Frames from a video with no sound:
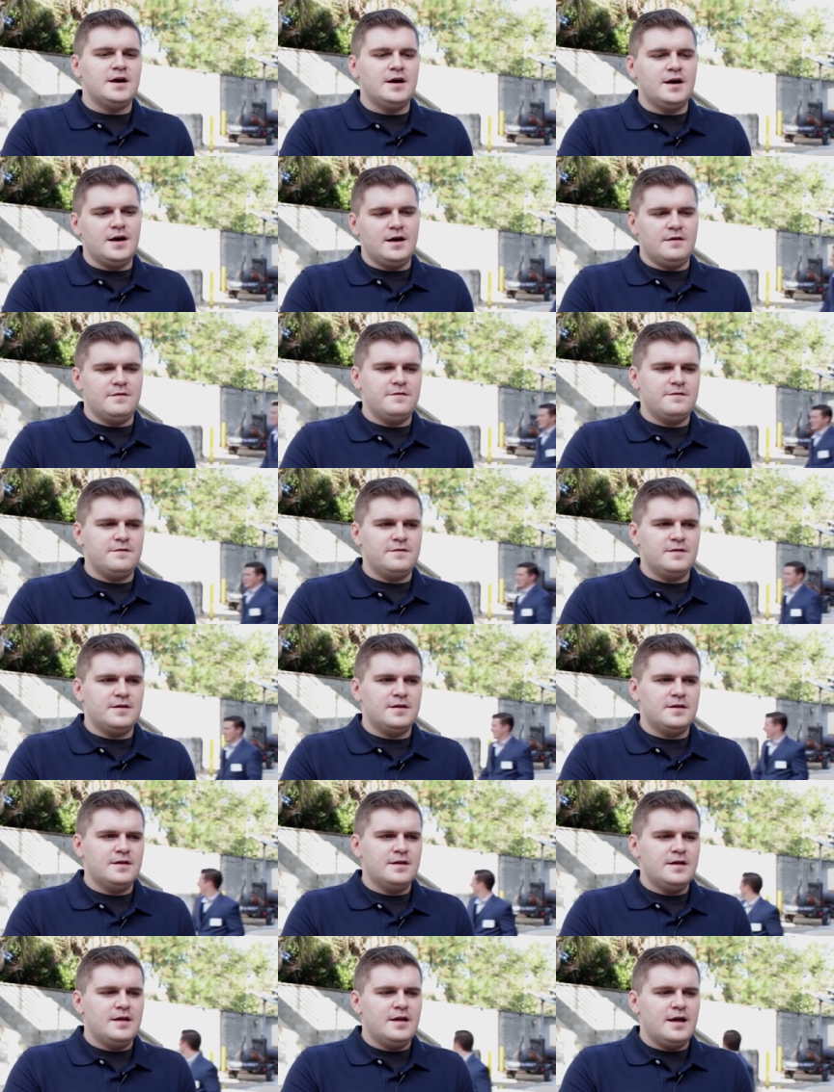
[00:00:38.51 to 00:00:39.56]
off
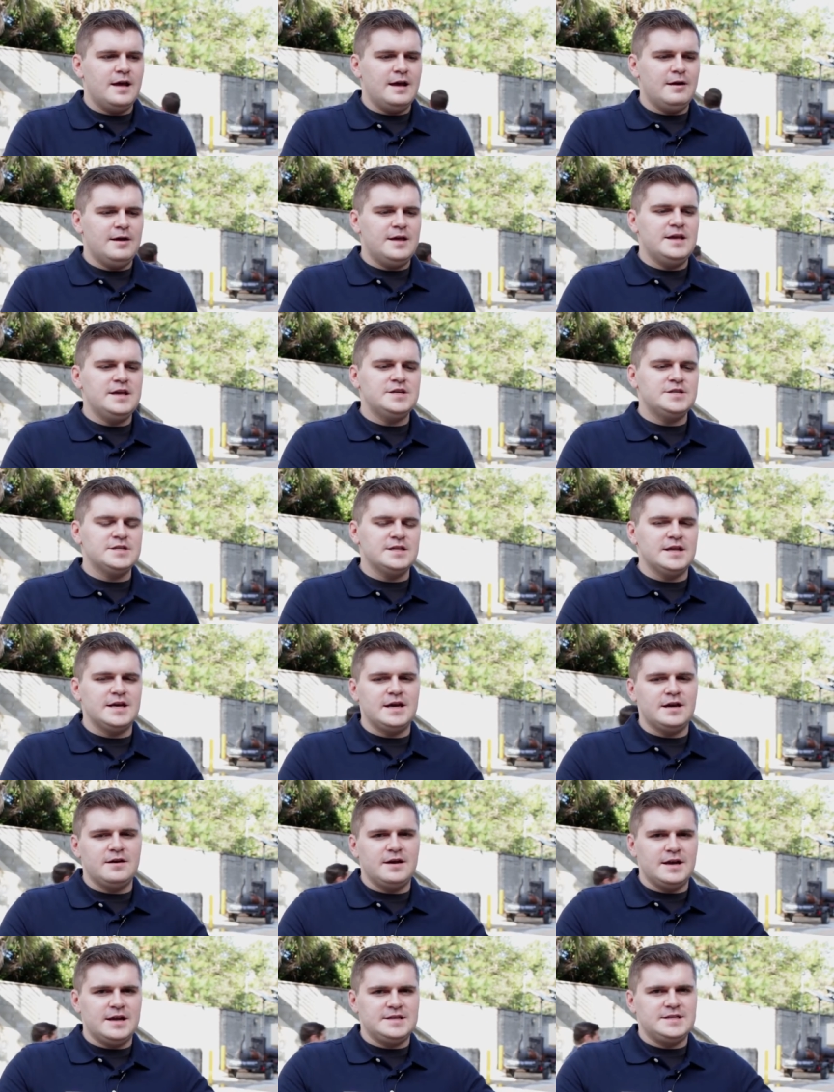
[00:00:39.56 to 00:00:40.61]
each
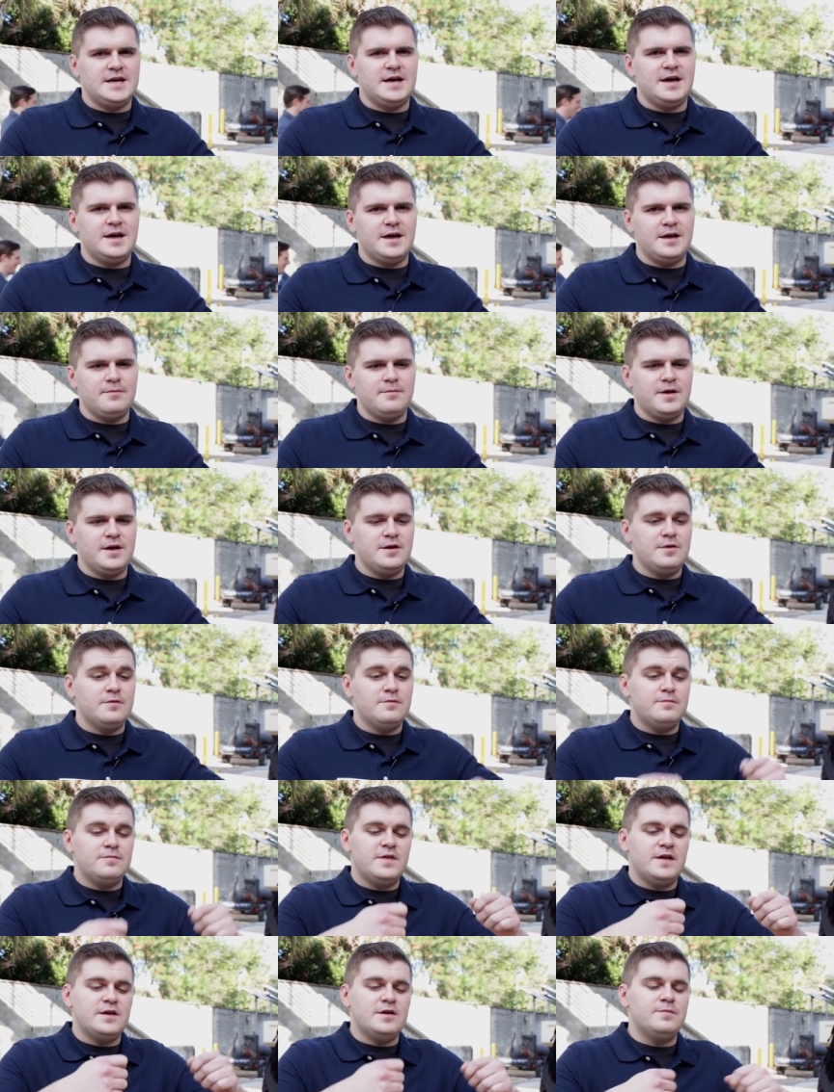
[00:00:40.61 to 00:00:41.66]
layer at a time, and
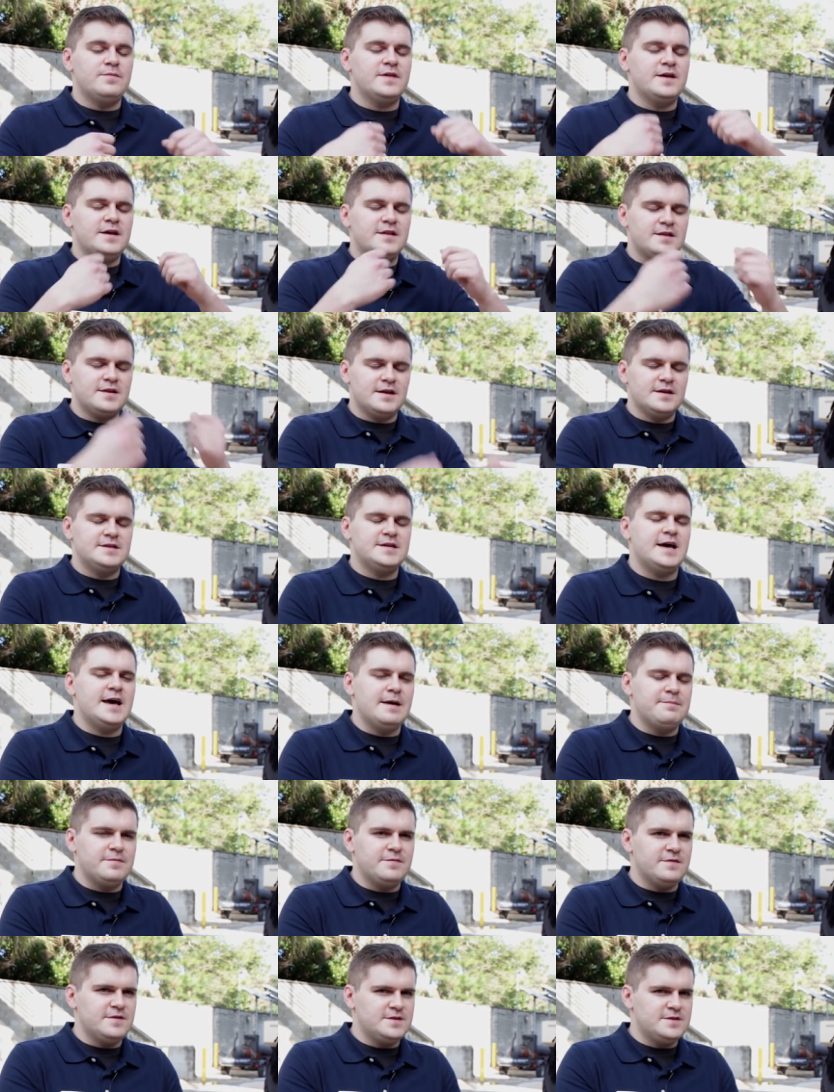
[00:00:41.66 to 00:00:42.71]
then you place it on top
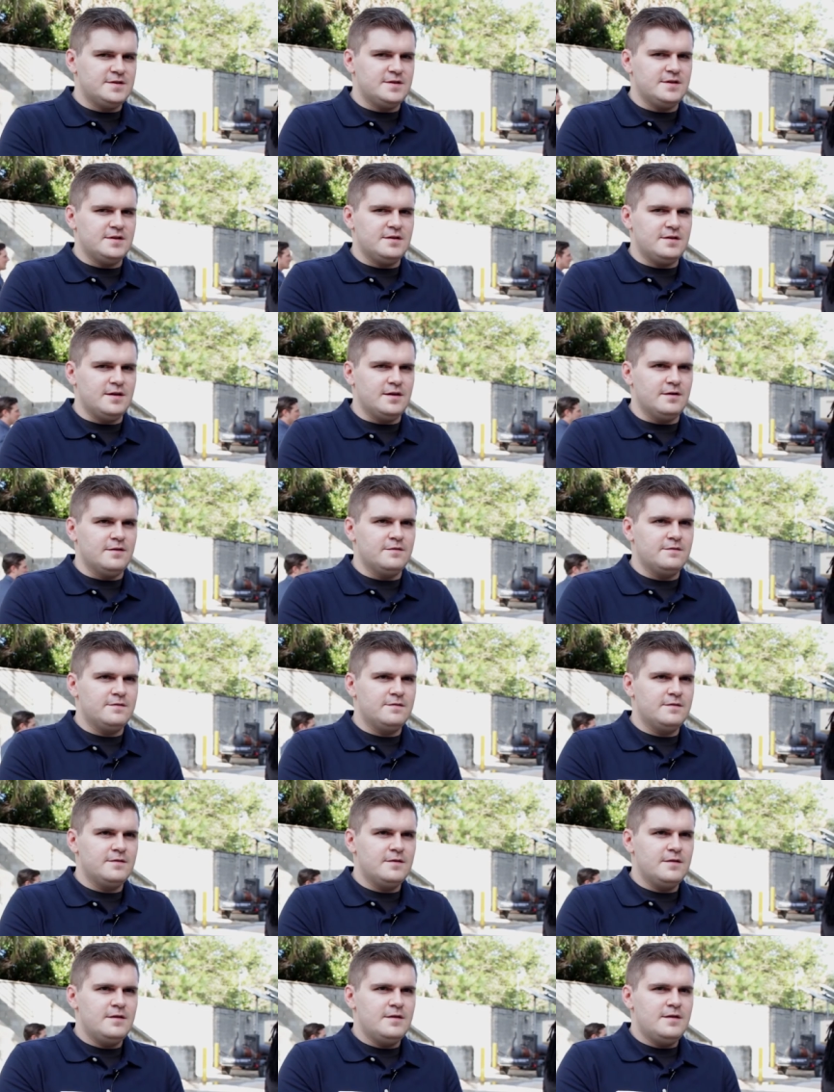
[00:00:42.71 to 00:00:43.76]
of itself.
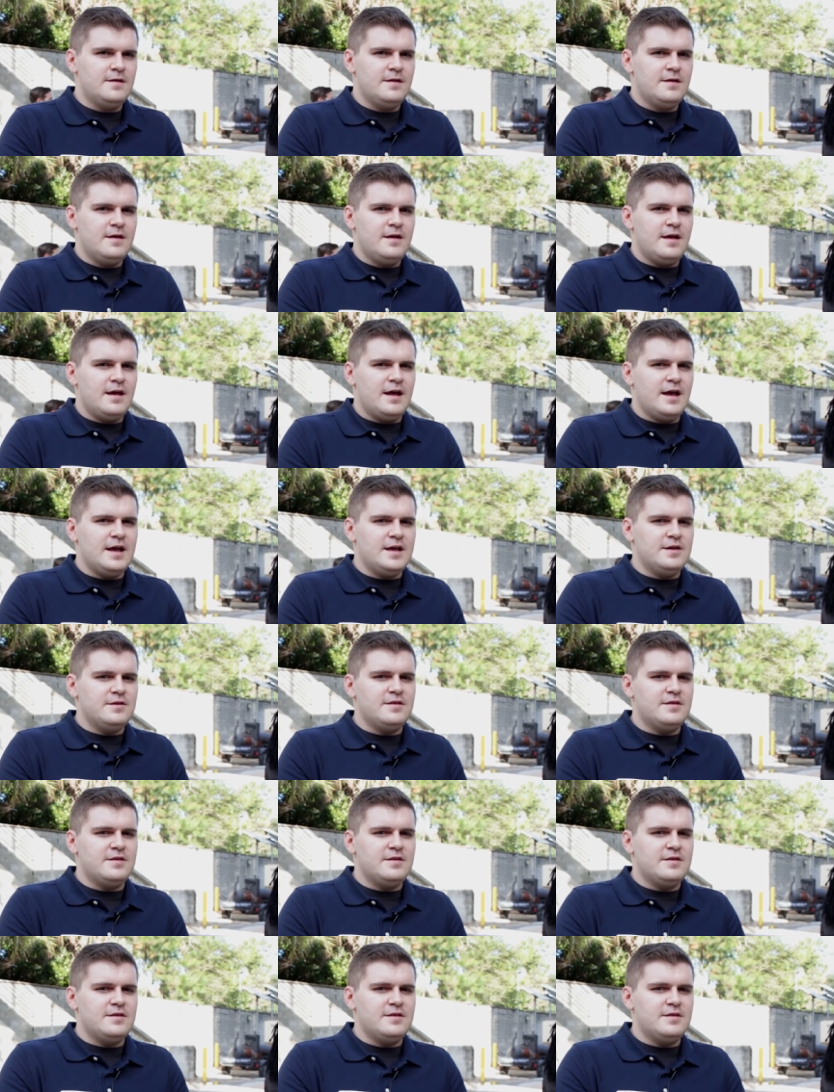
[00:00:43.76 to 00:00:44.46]
And